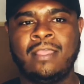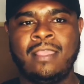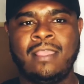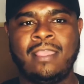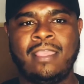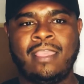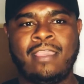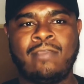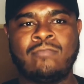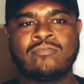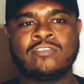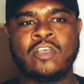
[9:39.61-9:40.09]

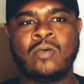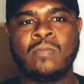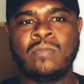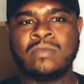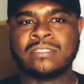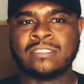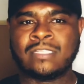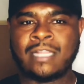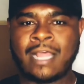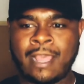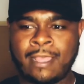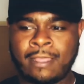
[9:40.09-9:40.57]
It was
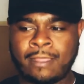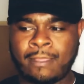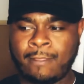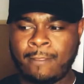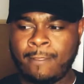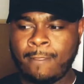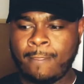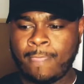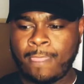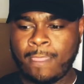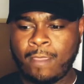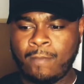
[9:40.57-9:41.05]
almost like
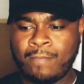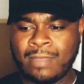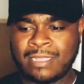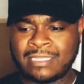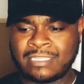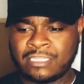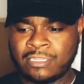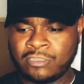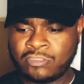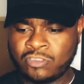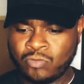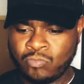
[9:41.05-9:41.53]
my
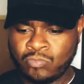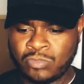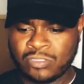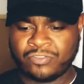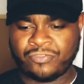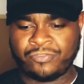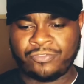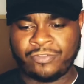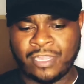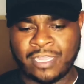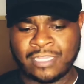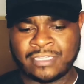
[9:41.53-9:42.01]
system was
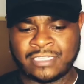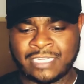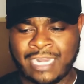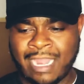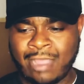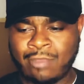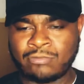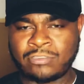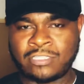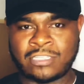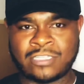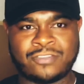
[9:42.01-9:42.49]
flush and I
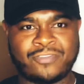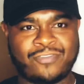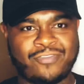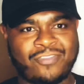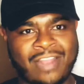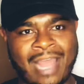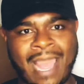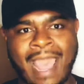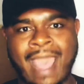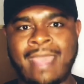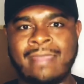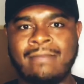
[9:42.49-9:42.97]
was just
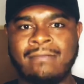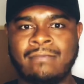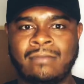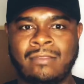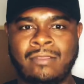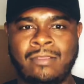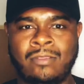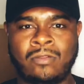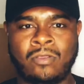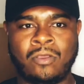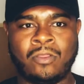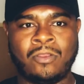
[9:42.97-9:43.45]
flat.
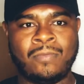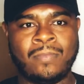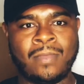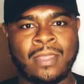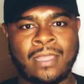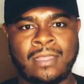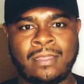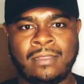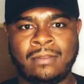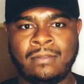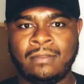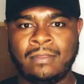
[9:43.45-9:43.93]
You know what I mean?